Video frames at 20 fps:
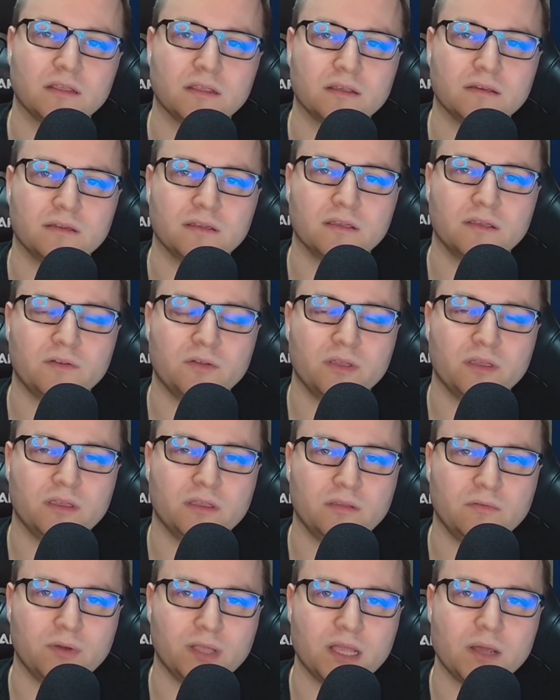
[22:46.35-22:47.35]

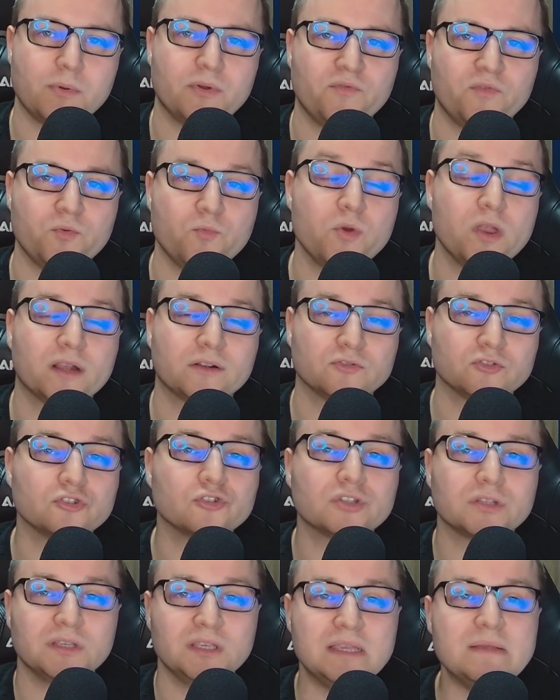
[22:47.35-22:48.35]
Warhammer 3, we are
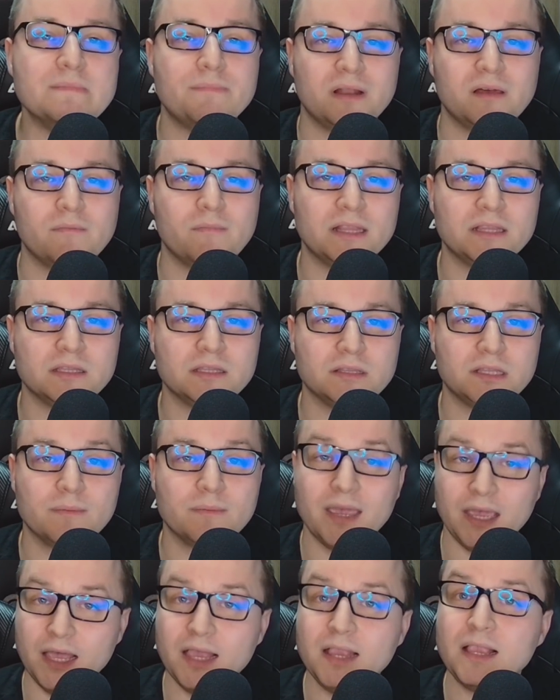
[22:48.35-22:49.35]
not implementing them,
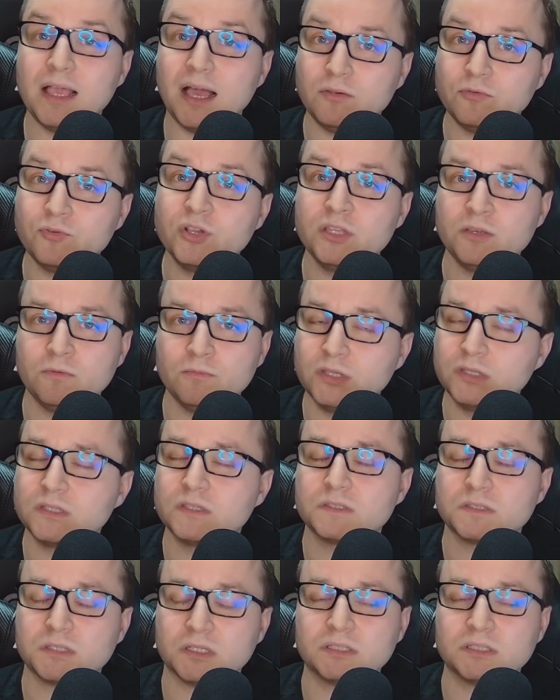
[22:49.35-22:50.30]
and already we did